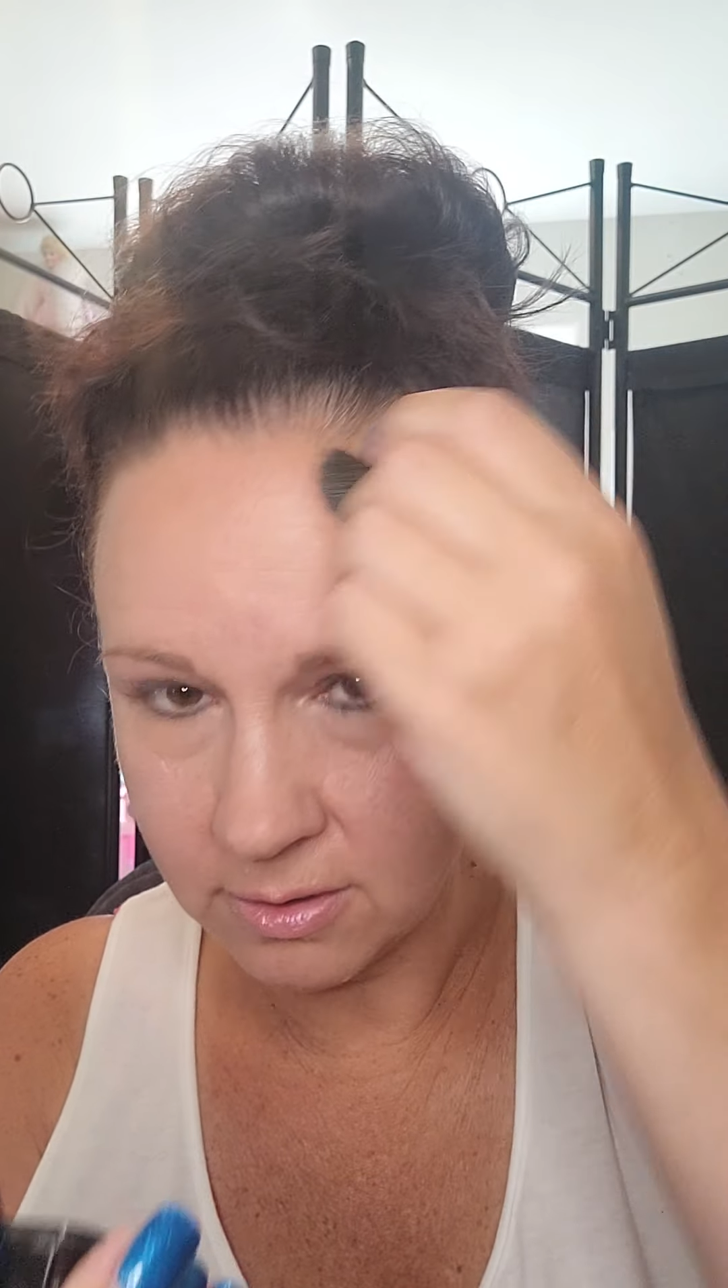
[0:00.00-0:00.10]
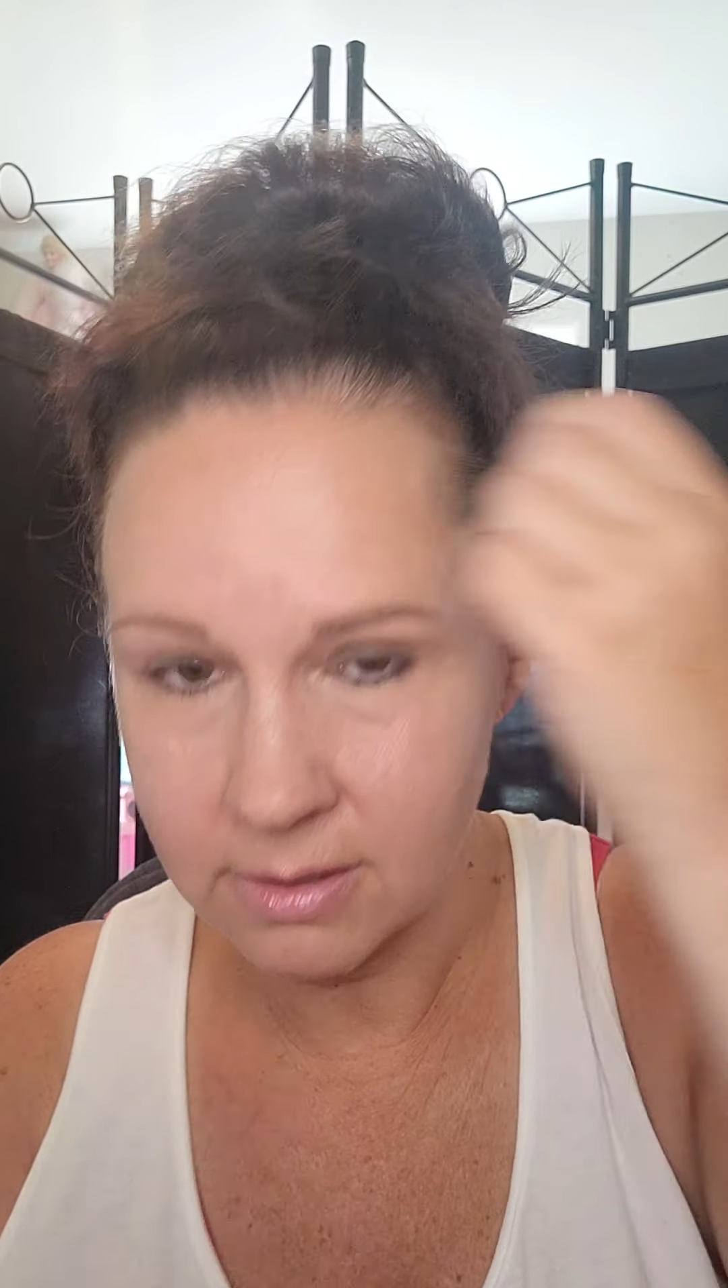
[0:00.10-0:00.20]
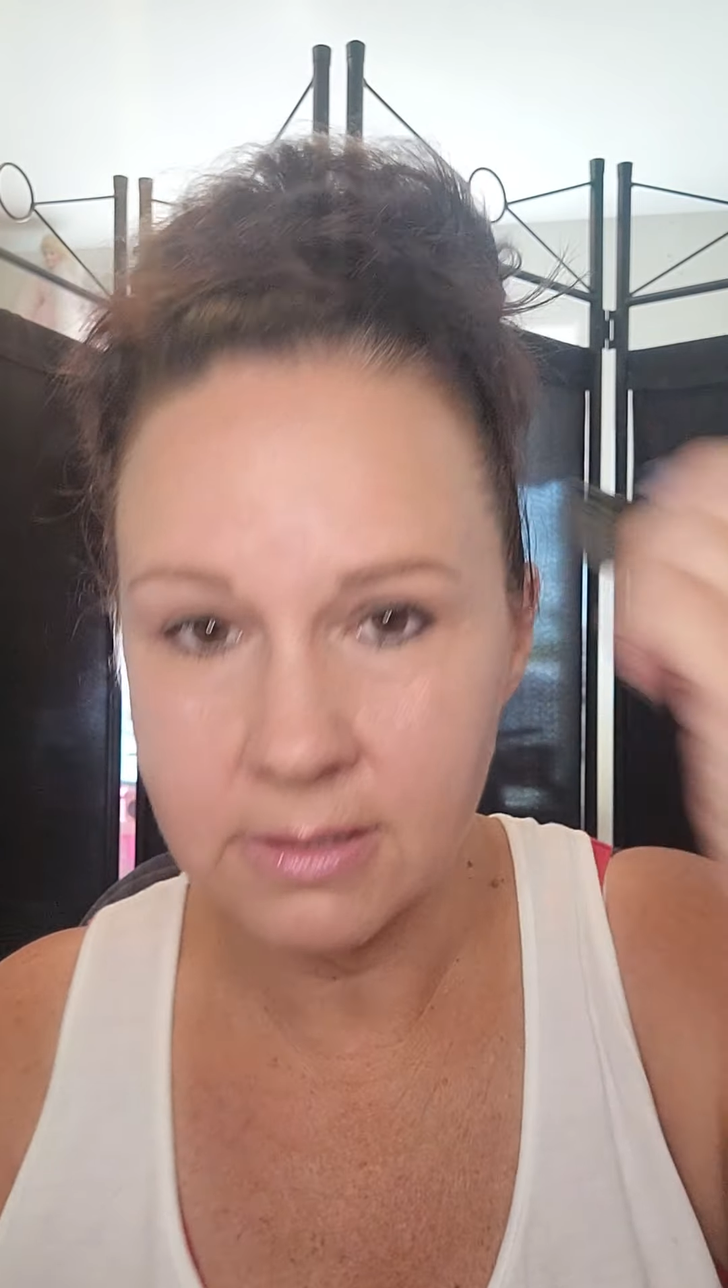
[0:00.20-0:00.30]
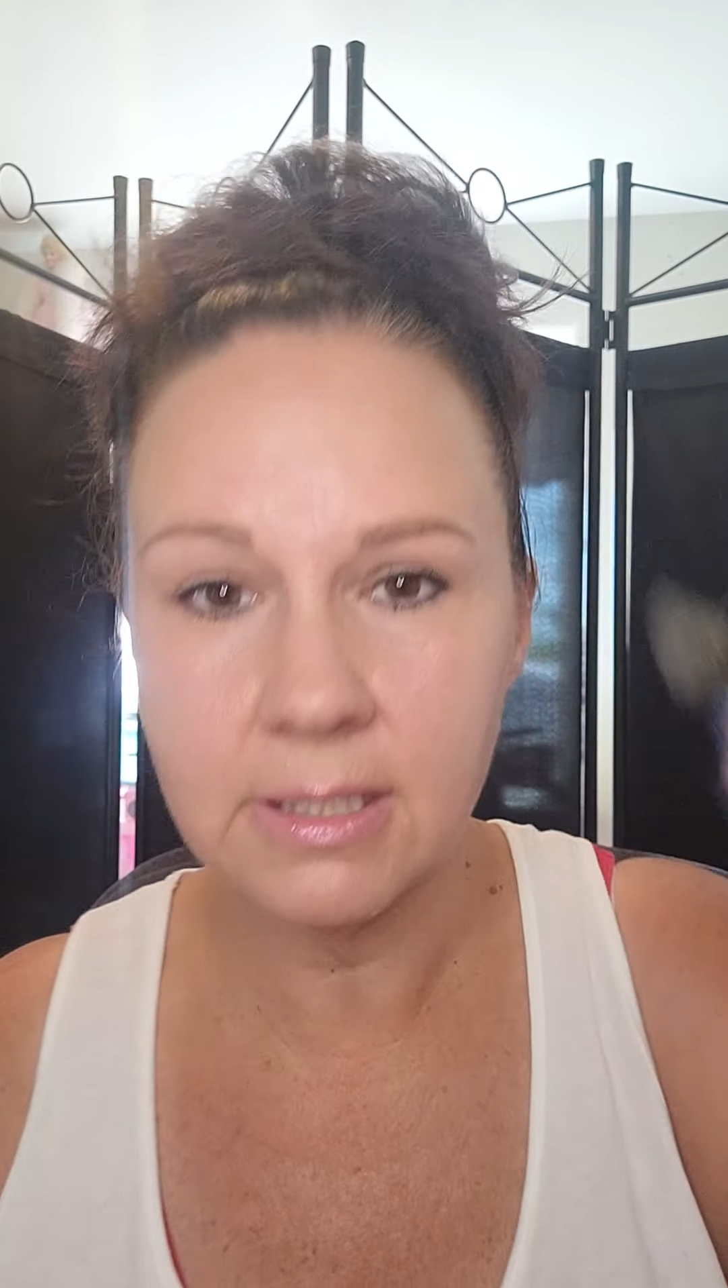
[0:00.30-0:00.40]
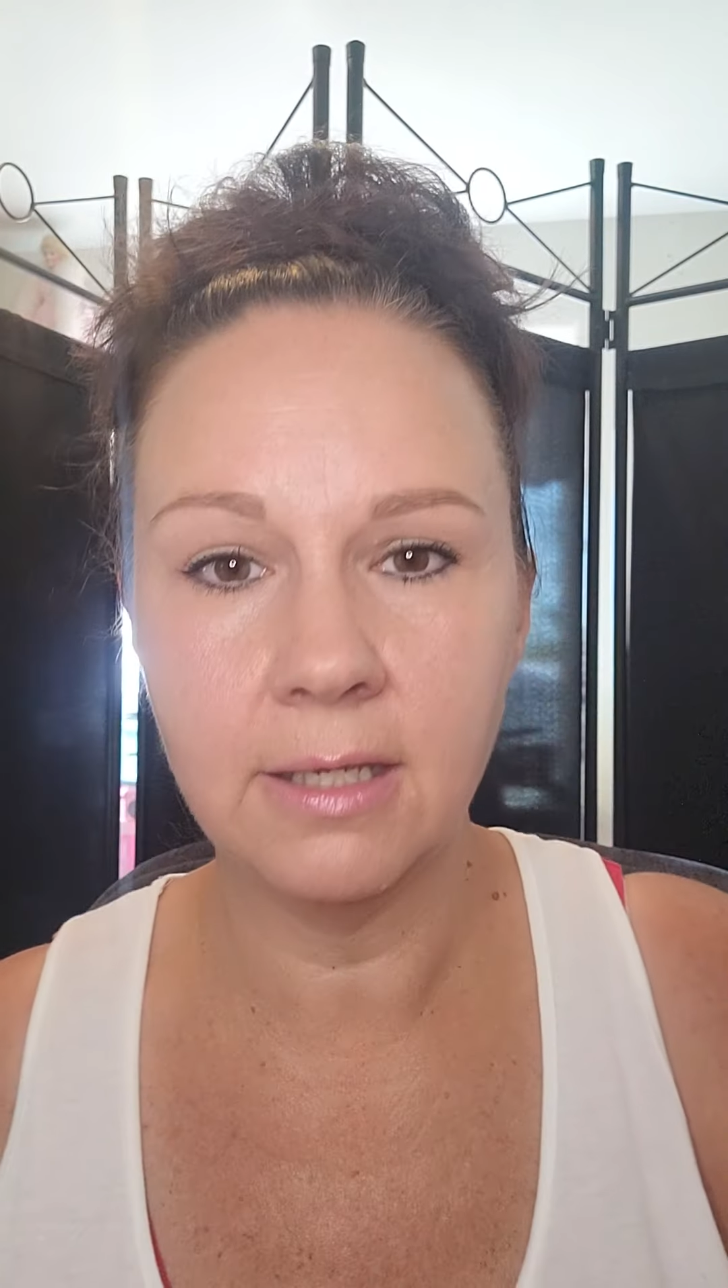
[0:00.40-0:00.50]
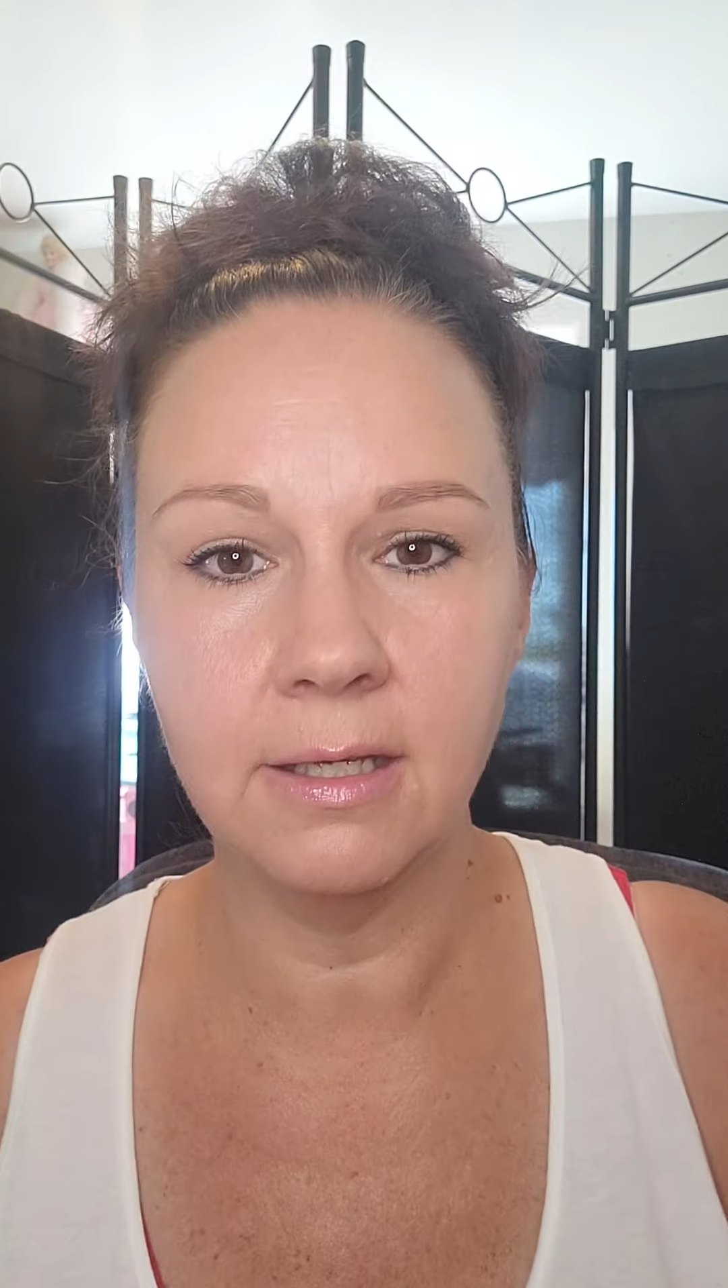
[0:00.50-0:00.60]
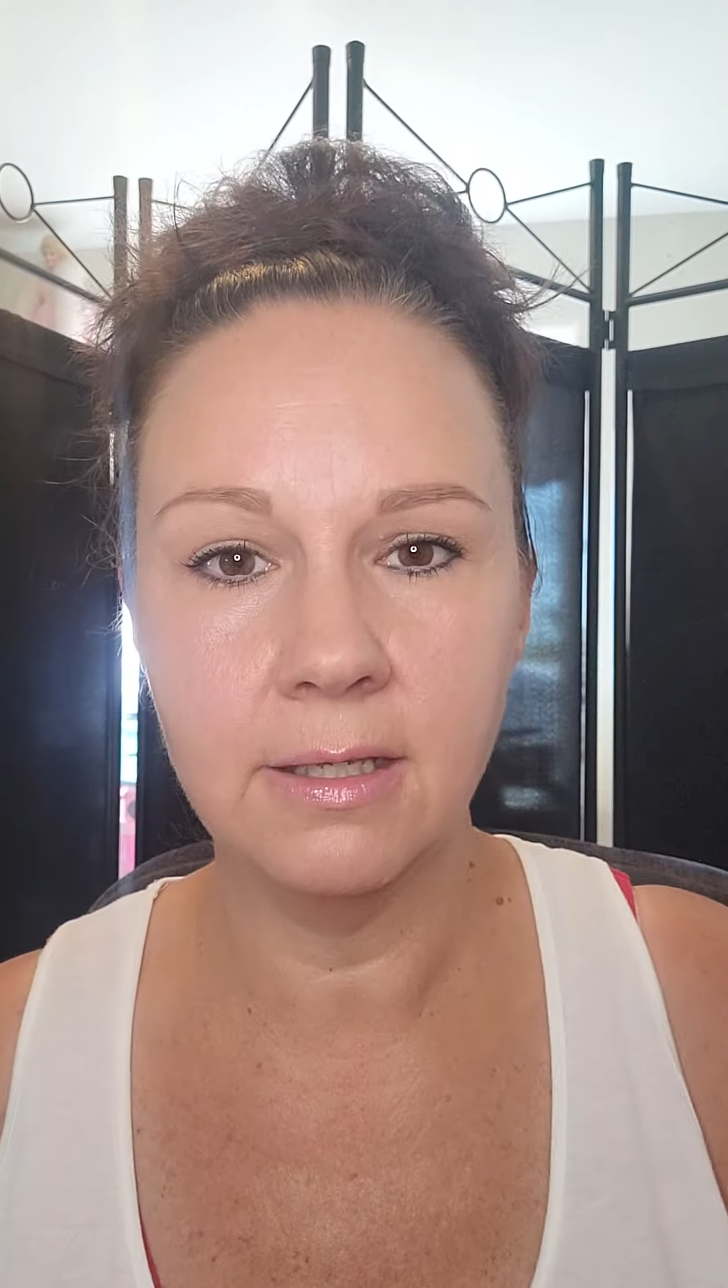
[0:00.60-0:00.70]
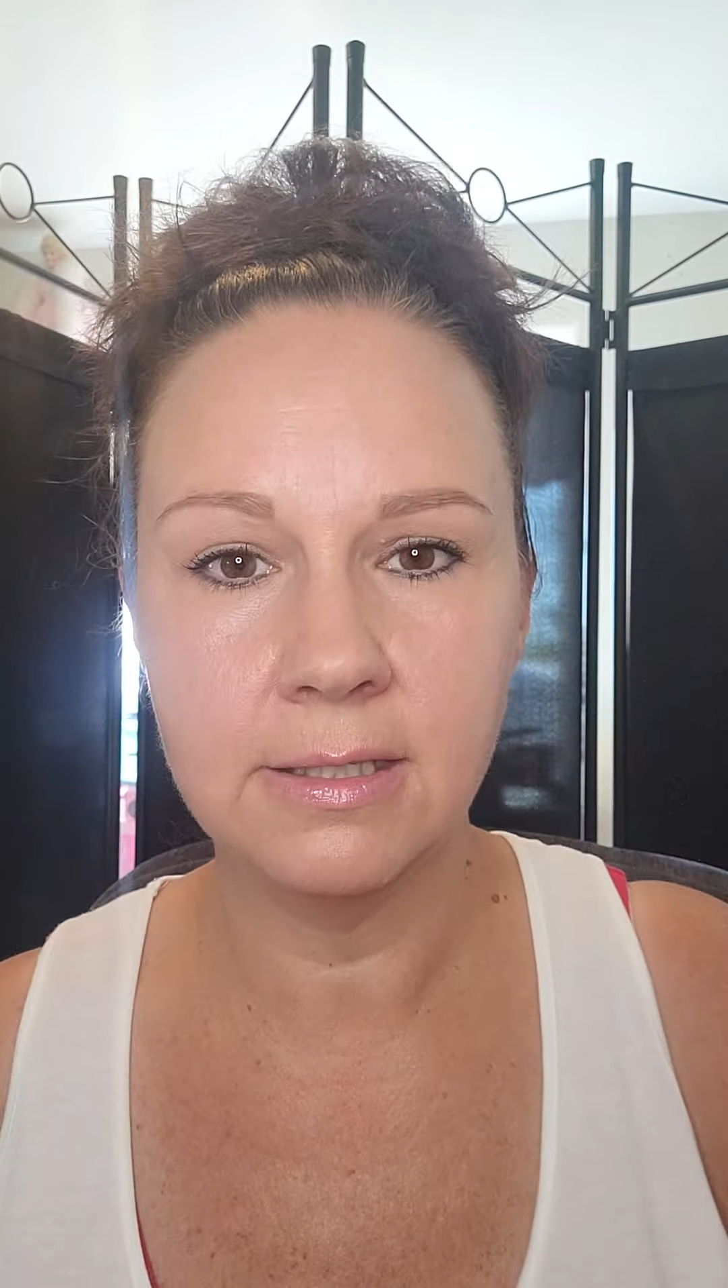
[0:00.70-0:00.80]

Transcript: can see.